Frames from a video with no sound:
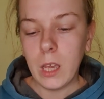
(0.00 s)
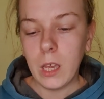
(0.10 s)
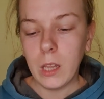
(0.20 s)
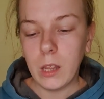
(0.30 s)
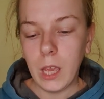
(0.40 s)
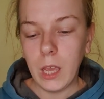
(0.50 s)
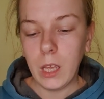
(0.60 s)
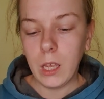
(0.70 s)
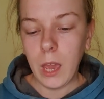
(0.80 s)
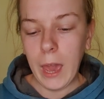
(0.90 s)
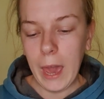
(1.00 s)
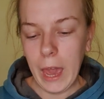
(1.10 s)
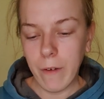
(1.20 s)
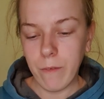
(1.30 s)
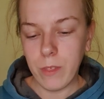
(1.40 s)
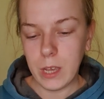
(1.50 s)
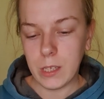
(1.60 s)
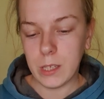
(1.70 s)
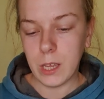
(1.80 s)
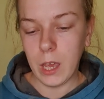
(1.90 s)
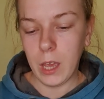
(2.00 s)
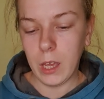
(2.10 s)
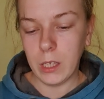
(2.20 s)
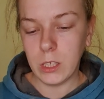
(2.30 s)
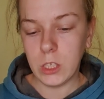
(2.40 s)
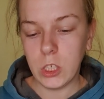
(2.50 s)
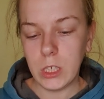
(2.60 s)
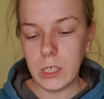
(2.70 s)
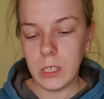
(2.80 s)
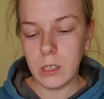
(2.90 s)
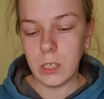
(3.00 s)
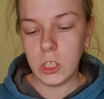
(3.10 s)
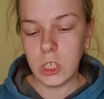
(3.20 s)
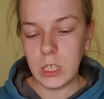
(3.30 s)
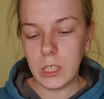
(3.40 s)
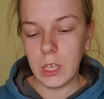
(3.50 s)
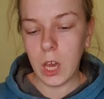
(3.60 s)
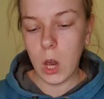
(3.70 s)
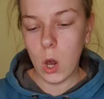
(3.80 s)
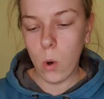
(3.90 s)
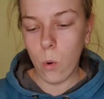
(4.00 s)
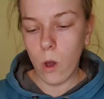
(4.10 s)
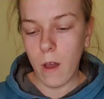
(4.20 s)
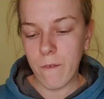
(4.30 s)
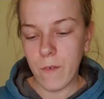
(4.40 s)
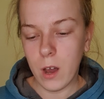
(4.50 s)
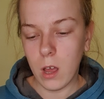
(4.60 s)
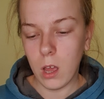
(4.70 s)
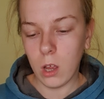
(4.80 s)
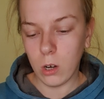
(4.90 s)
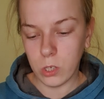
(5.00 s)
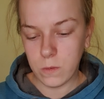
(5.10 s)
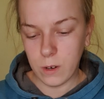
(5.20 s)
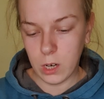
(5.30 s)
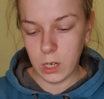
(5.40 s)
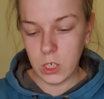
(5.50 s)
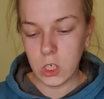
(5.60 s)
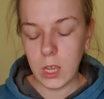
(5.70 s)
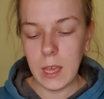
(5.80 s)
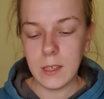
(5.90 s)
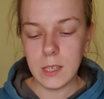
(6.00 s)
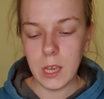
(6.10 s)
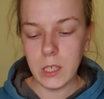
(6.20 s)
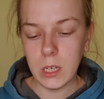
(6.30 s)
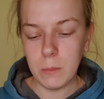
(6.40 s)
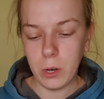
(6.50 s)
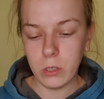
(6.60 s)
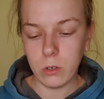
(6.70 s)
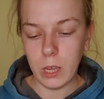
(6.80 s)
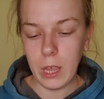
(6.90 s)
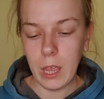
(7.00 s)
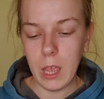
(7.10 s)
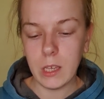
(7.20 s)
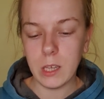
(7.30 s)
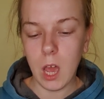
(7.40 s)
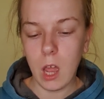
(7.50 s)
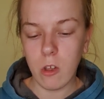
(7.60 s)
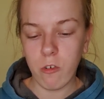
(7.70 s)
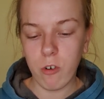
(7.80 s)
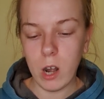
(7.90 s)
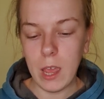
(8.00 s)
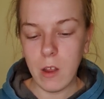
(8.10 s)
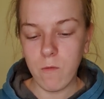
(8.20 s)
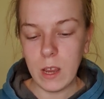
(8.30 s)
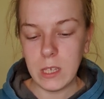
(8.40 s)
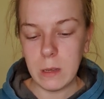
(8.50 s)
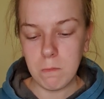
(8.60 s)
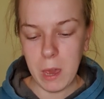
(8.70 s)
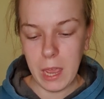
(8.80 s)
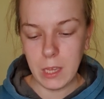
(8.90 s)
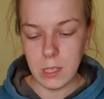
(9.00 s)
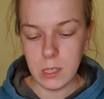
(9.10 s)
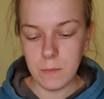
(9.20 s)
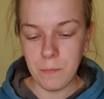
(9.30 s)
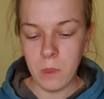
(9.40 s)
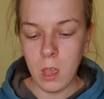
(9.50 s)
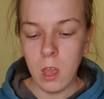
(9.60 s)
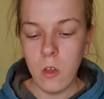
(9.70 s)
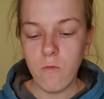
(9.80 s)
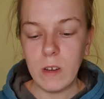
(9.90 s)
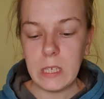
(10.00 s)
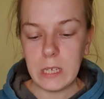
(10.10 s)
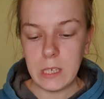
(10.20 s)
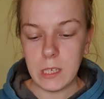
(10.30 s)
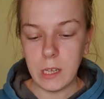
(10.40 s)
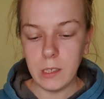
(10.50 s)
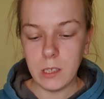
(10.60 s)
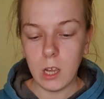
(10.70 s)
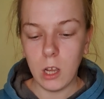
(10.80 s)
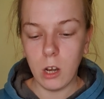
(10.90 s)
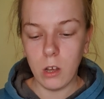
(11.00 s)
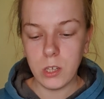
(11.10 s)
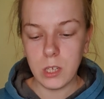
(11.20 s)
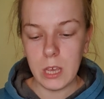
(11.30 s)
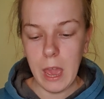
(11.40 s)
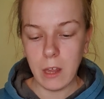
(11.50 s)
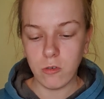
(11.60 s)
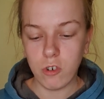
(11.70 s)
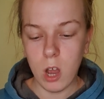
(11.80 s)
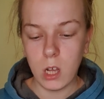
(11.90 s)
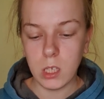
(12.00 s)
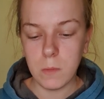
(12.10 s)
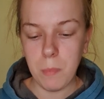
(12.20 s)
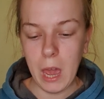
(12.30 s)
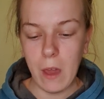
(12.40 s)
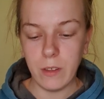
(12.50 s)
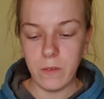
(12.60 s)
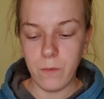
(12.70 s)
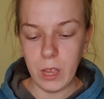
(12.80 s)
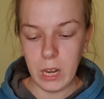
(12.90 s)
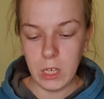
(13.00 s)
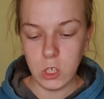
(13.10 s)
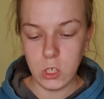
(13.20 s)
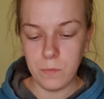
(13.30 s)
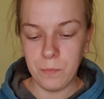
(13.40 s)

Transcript: they have this GDO gloss varnish. It says on the bottle it is acrylic resin base, resistant, glossy and transparent finish.